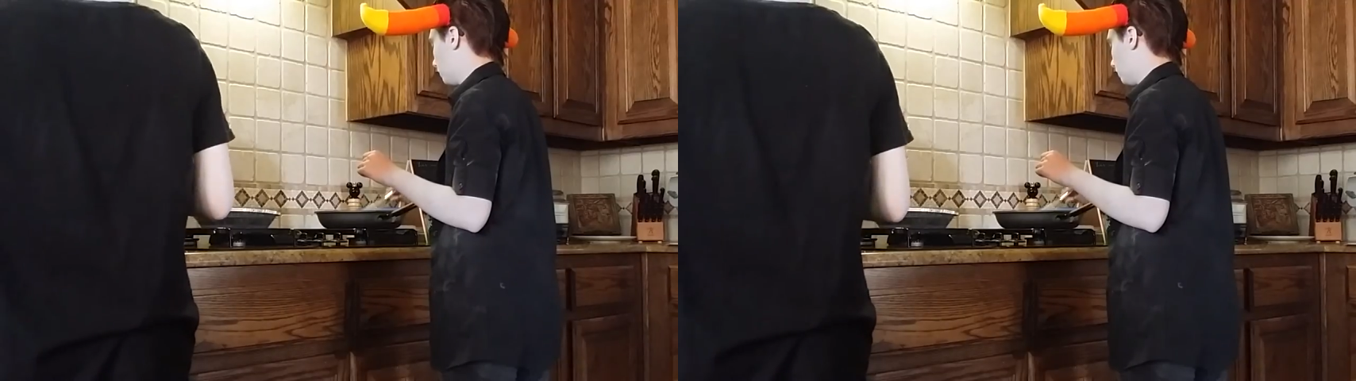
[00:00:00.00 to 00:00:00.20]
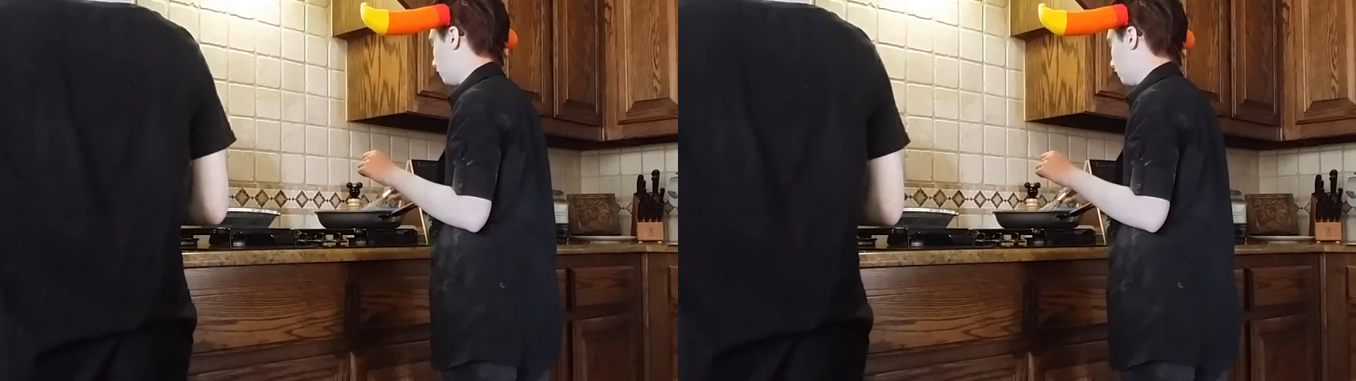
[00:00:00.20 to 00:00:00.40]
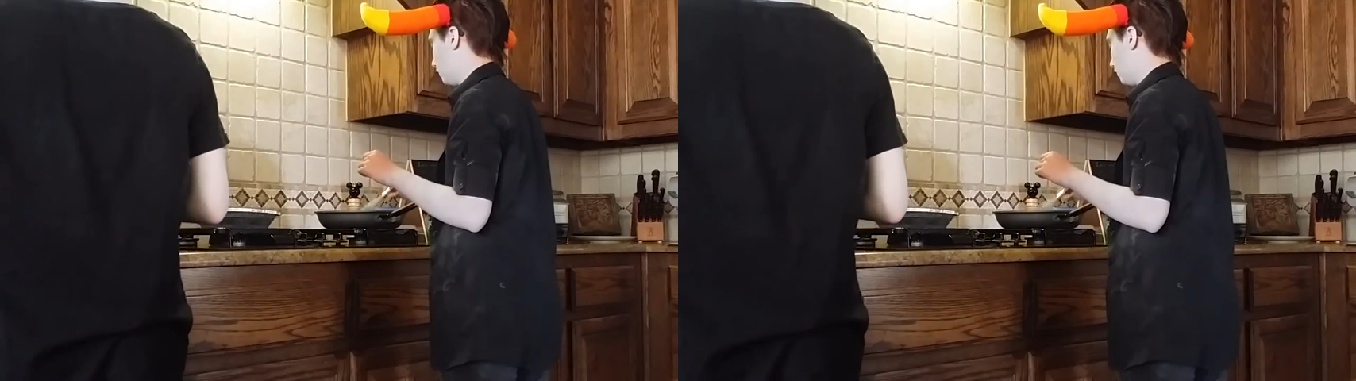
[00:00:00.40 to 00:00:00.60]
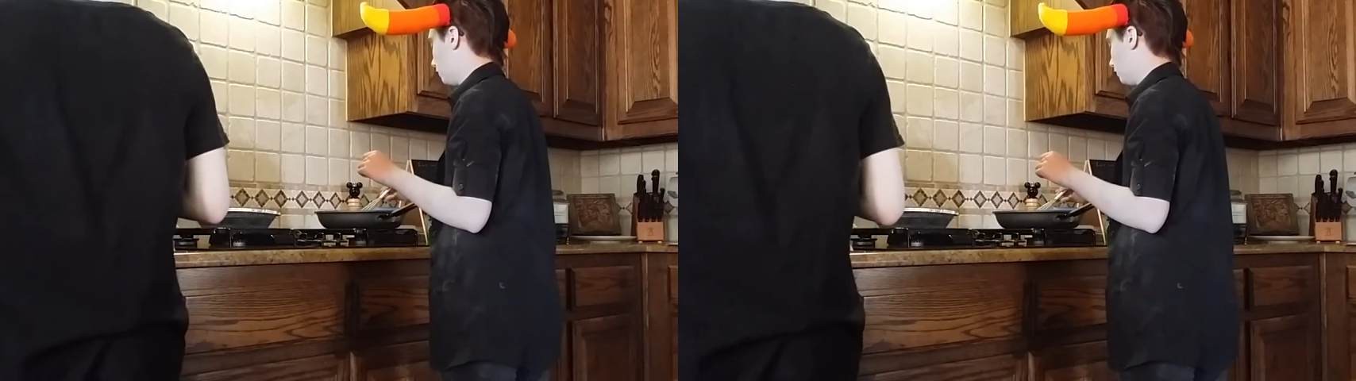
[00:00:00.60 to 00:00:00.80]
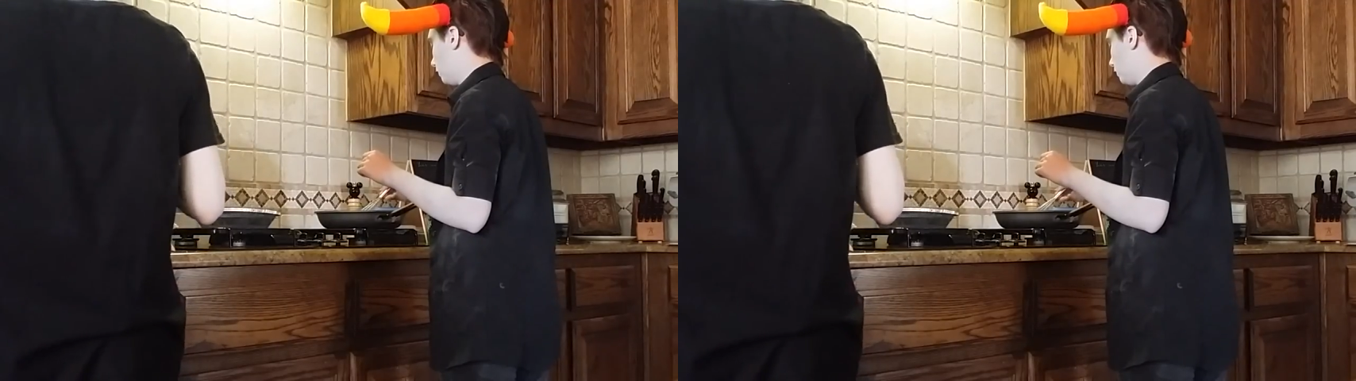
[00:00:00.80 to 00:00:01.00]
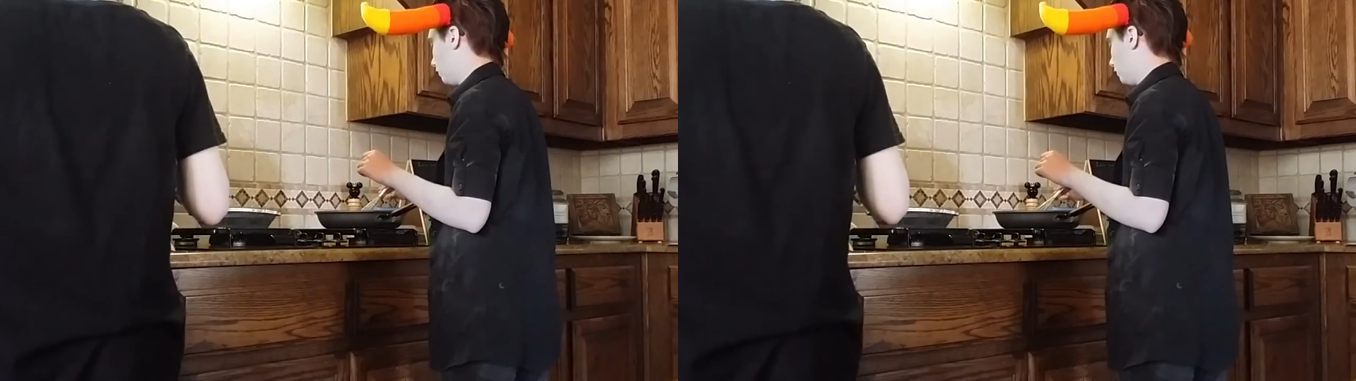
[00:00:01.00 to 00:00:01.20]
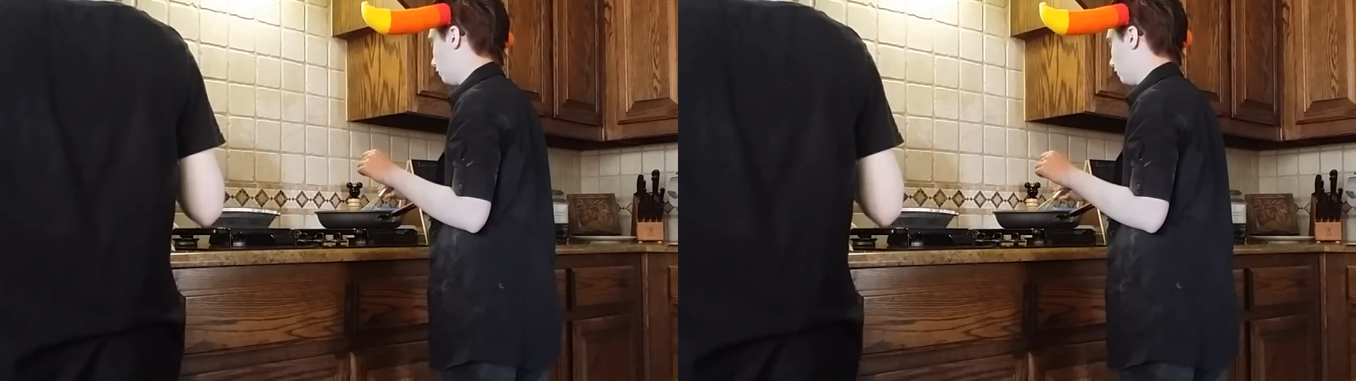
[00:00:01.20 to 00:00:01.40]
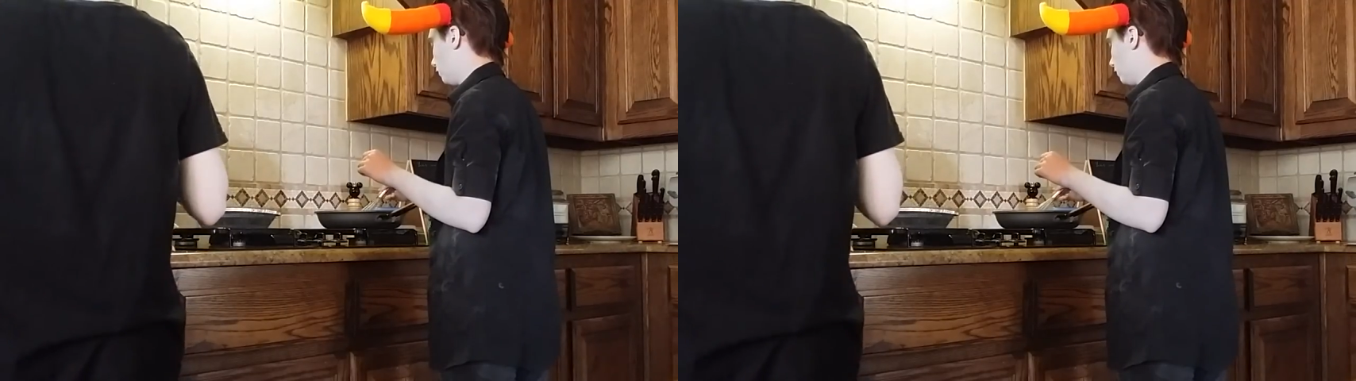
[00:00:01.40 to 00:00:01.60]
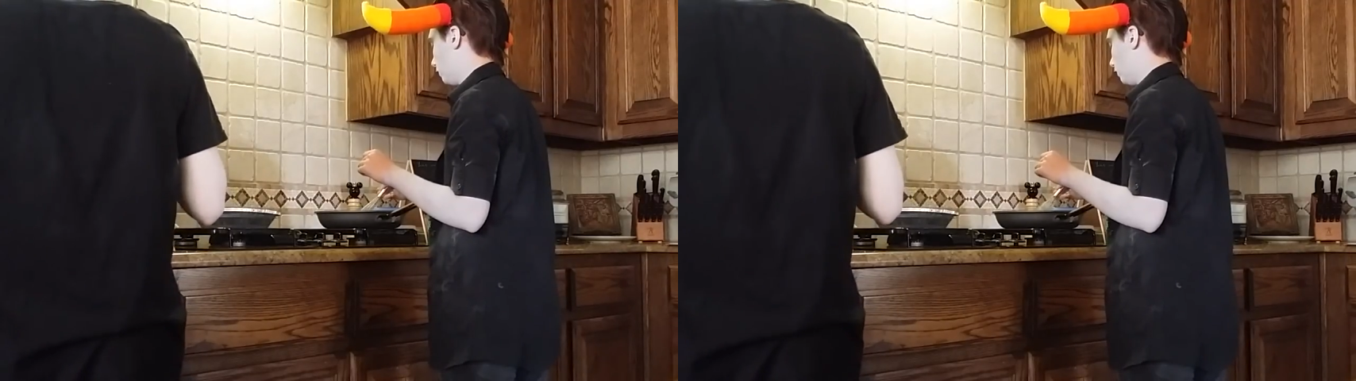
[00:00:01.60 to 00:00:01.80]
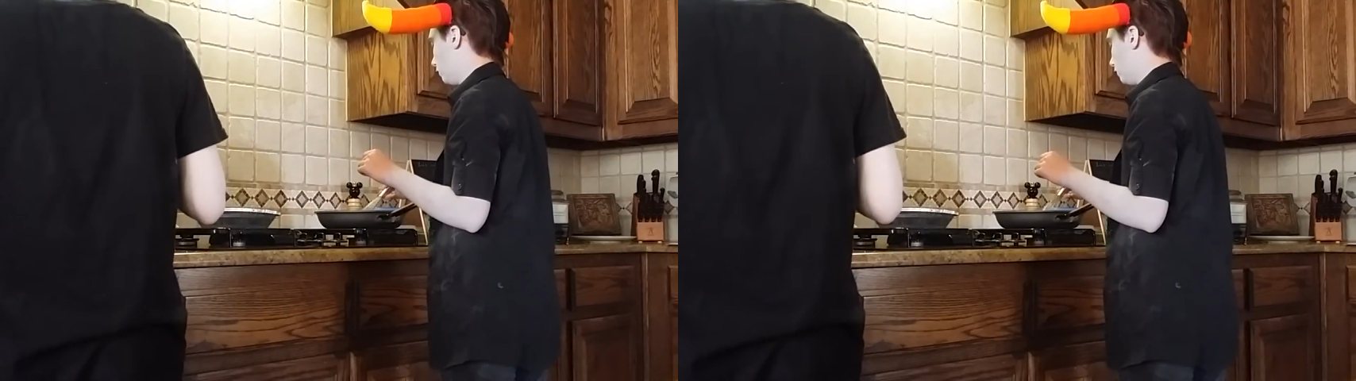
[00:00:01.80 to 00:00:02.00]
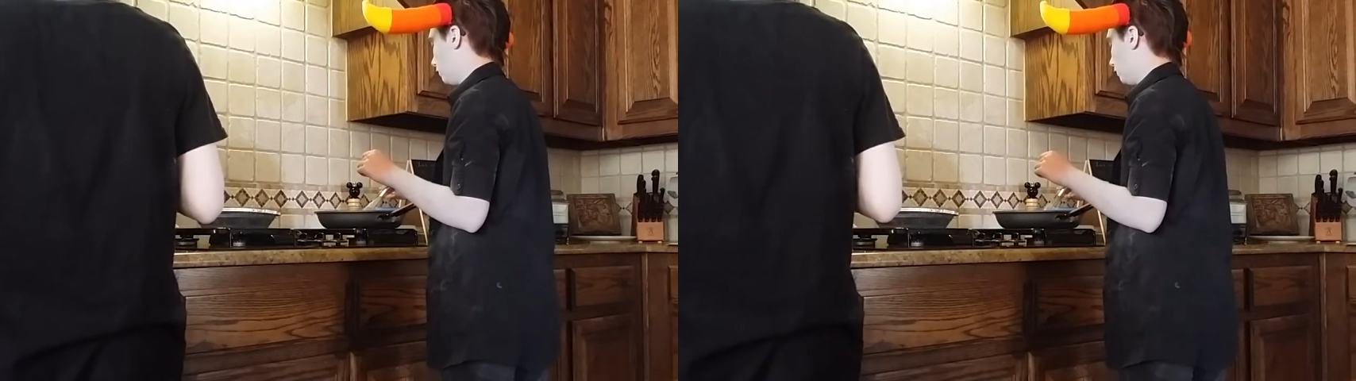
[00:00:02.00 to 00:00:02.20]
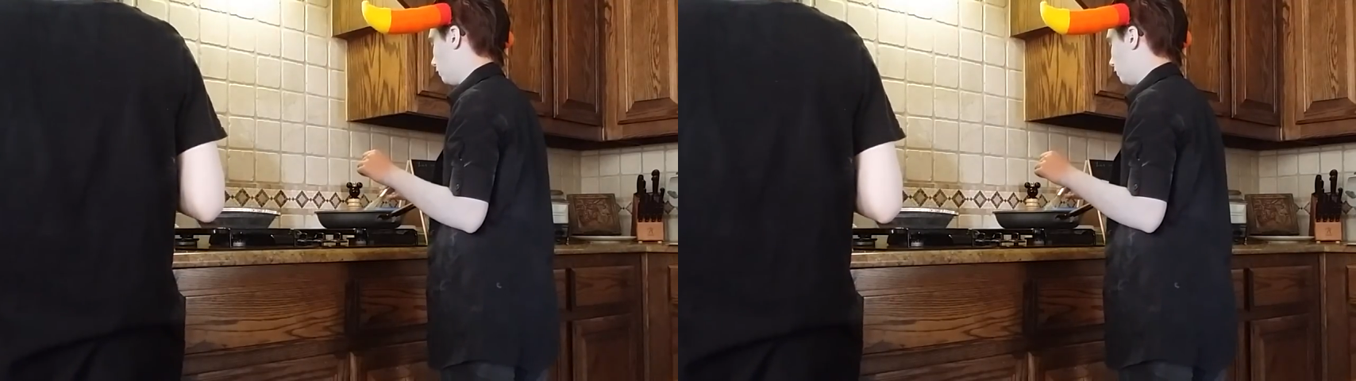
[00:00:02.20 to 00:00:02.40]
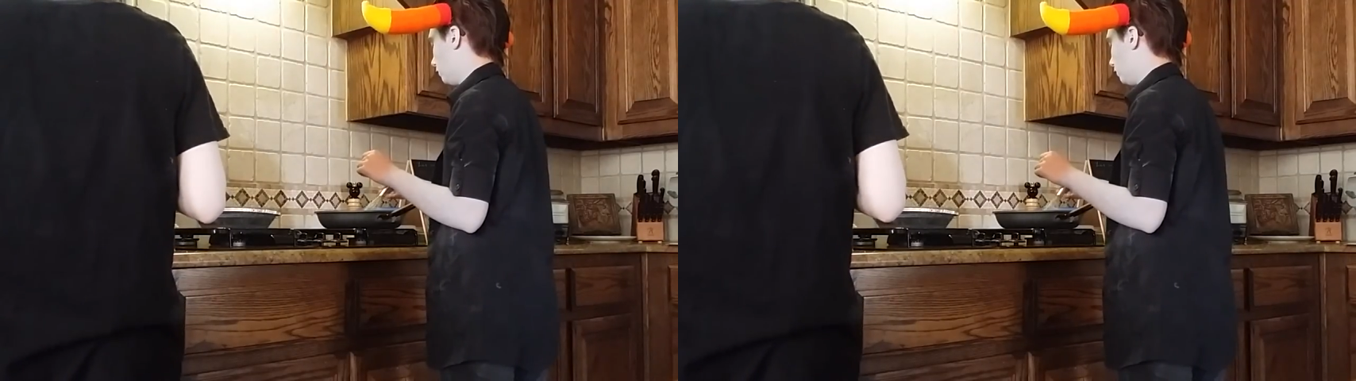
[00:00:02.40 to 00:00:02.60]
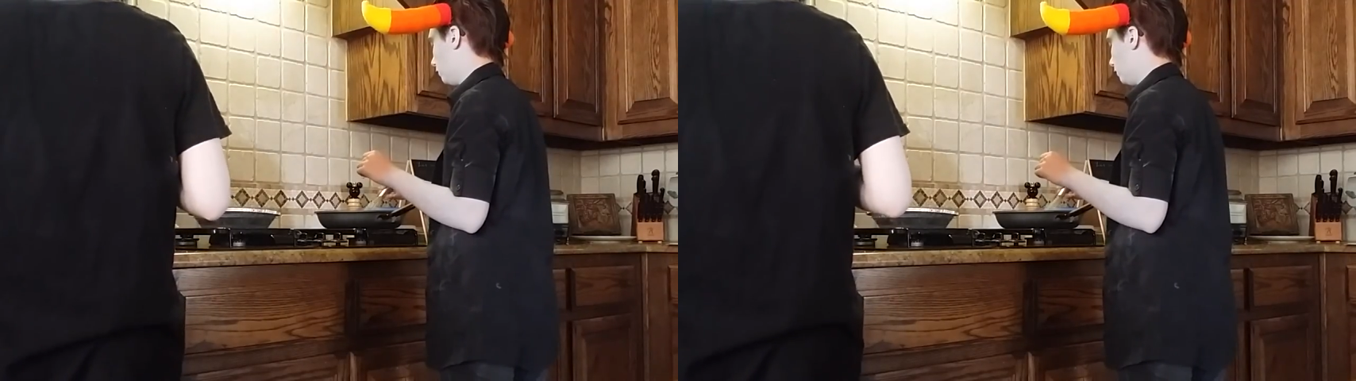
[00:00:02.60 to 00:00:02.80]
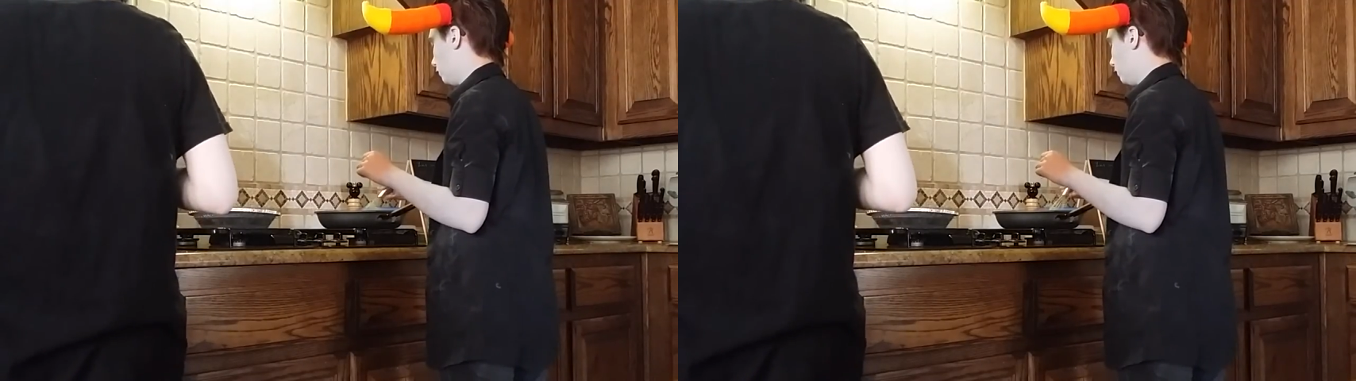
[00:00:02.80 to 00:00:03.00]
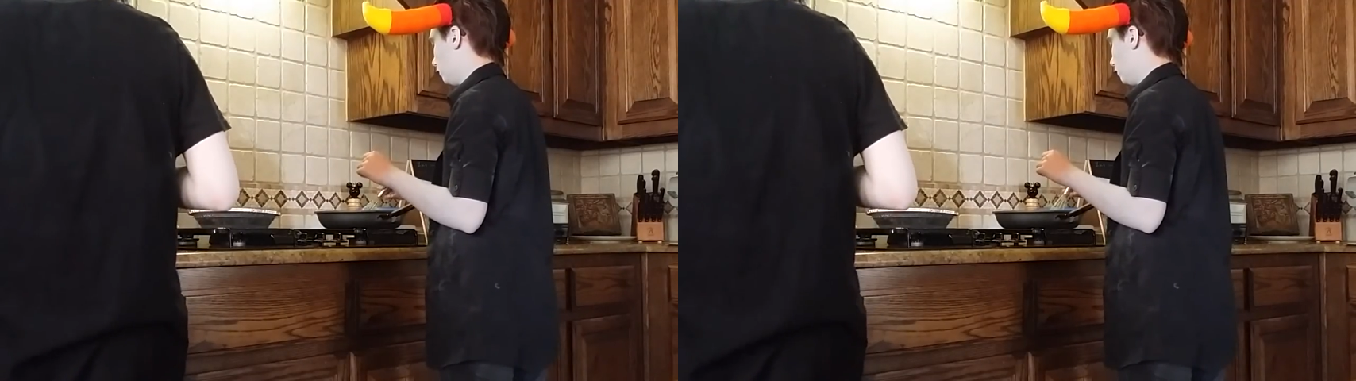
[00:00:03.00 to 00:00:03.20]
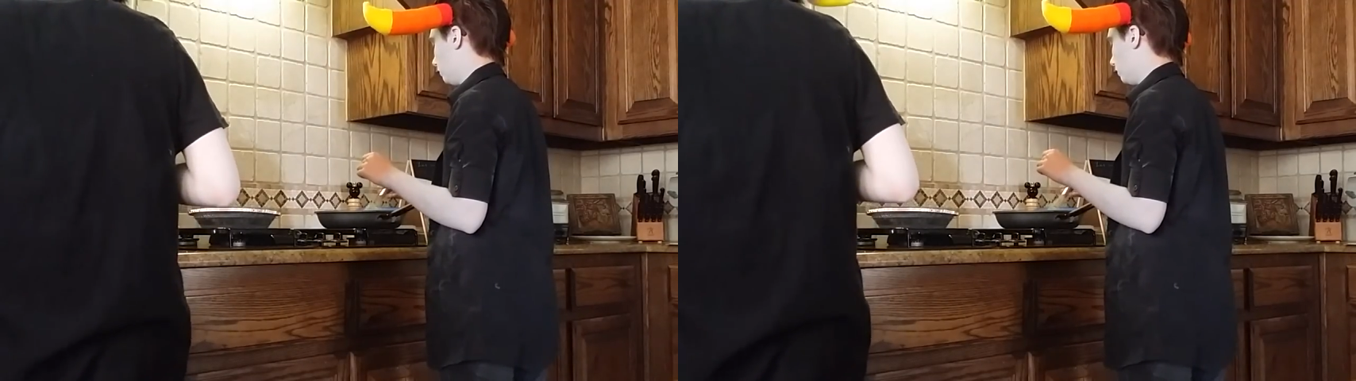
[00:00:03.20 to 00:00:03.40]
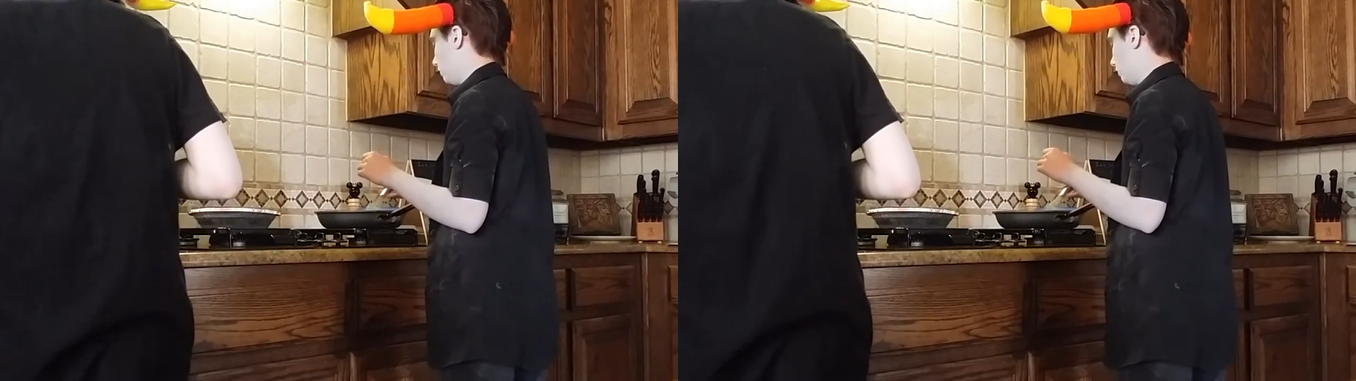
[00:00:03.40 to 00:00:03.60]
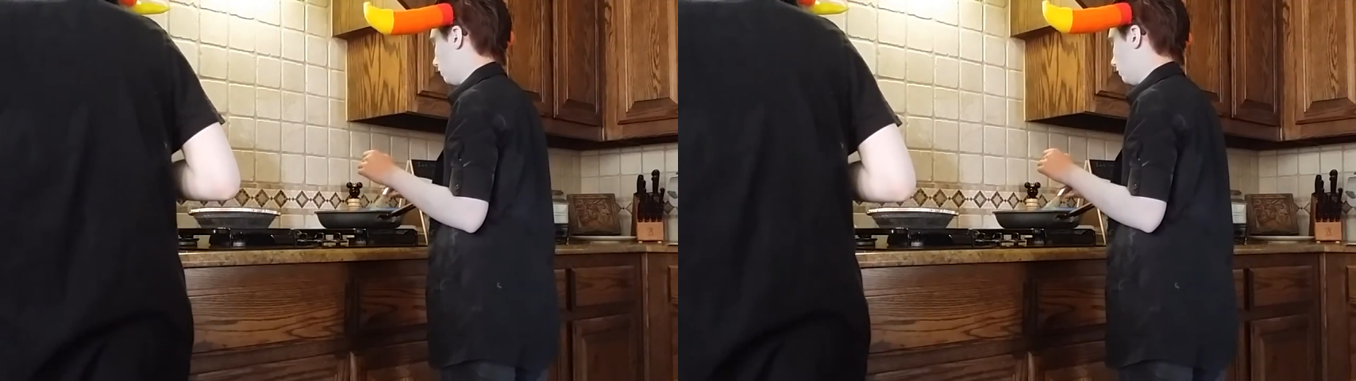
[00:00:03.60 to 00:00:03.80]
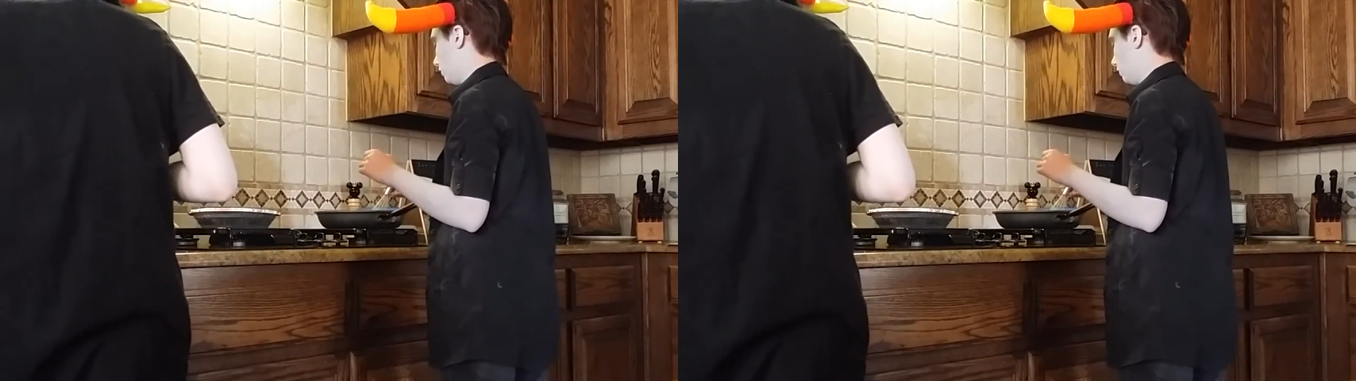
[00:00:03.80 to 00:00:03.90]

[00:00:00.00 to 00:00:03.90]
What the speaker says: [unreadable: no face in view]